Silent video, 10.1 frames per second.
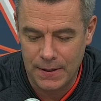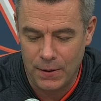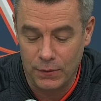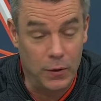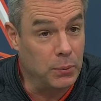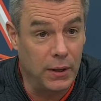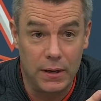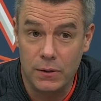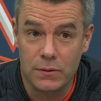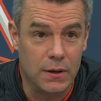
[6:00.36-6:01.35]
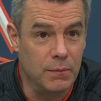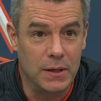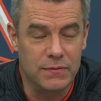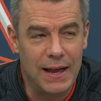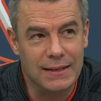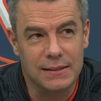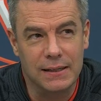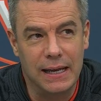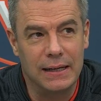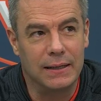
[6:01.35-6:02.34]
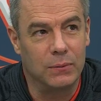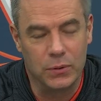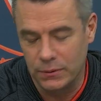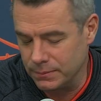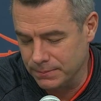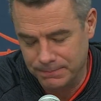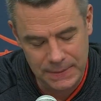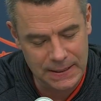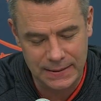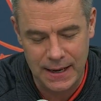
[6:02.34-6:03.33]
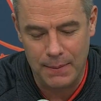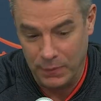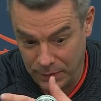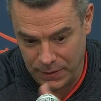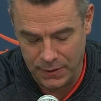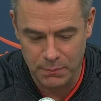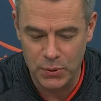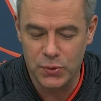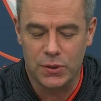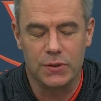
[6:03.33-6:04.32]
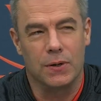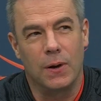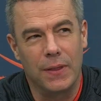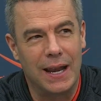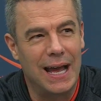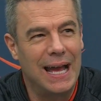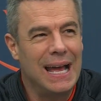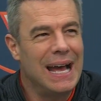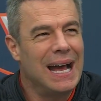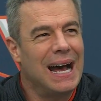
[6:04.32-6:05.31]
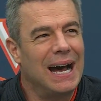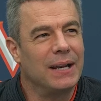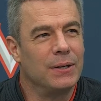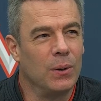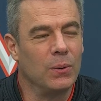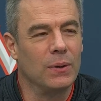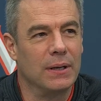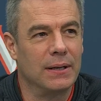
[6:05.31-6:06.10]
all of our players, everybody's vaccinated, and we're on top of the boosters and all that. I I don't.